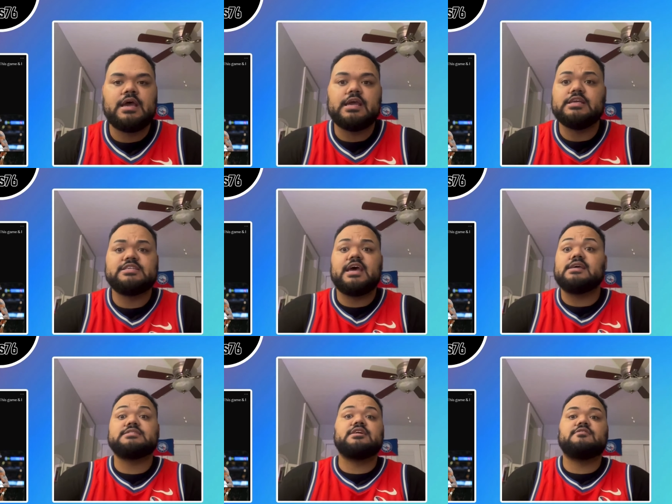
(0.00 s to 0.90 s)
He
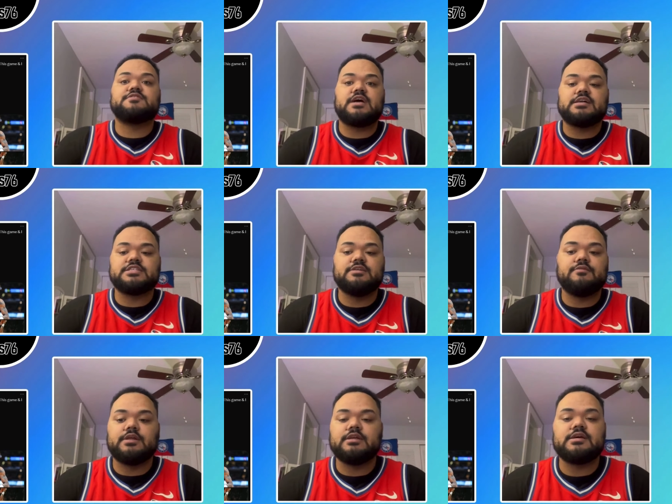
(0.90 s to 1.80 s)
takes tough shots. He
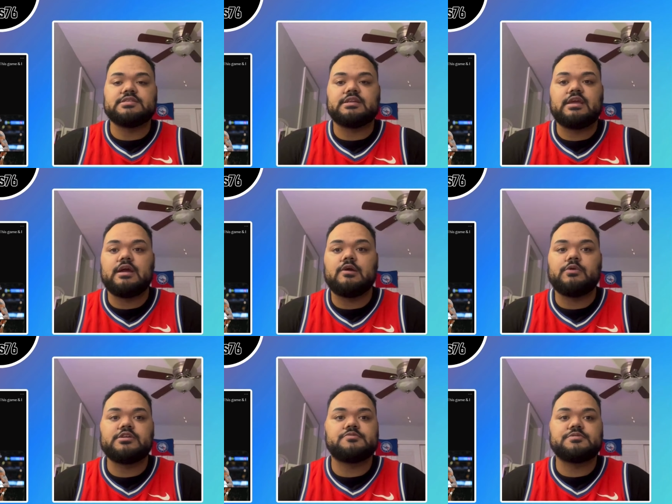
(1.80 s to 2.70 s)
really doesn't care what
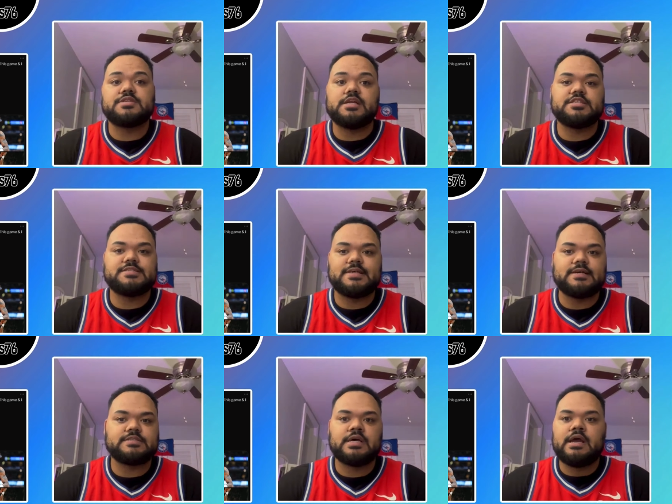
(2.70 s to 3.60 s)
his percentage
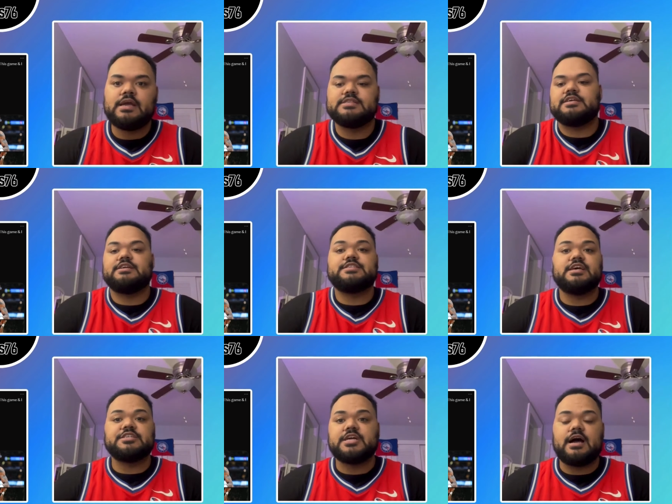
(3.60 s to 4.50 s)
says. He's going to
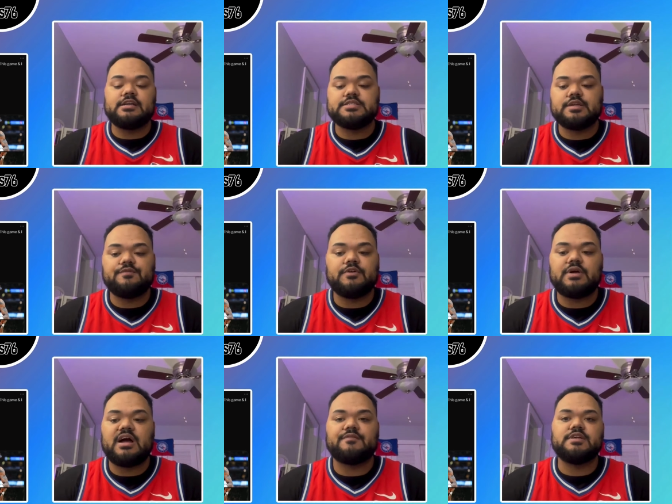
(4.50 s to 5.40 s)
take a shot, and he's going to feel
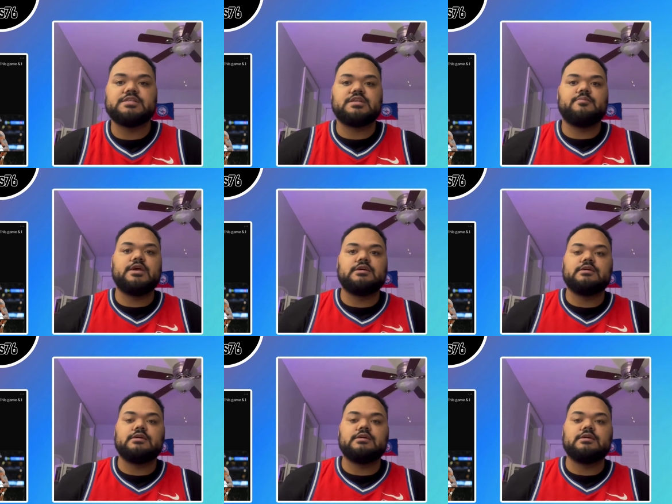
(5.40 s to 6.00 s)
confident he's going to make